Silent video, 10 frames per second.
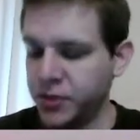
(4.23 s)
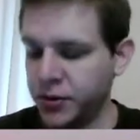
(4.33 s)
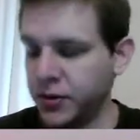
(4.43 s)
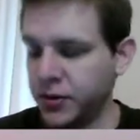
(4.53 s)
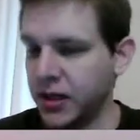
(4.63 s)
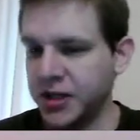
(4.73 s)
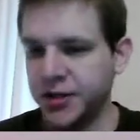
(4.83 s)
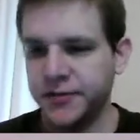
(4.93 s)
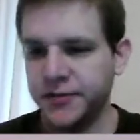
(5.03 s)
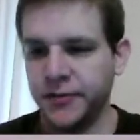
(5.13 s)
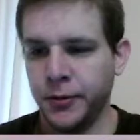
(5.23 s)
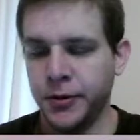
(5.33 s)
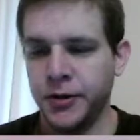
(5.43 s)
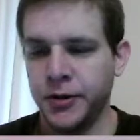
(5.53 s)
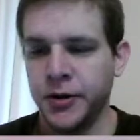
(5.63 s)
to the lecture
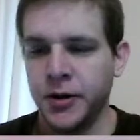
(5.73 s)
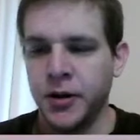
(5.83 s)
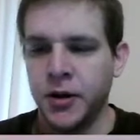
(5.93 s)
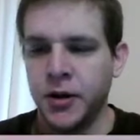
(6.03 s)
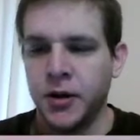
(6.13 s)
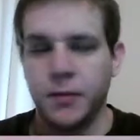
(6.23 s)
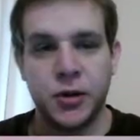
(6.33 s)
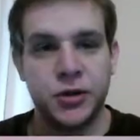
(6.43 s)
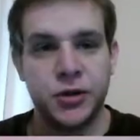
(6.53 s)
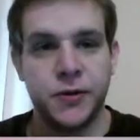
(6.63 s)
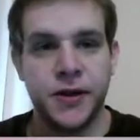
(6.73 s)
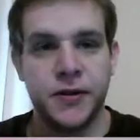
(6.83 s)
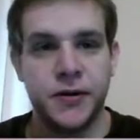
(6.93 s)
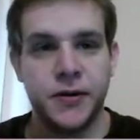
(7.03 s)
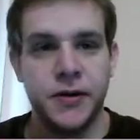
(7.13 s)
for March
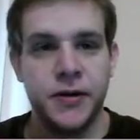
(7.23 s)
23rd.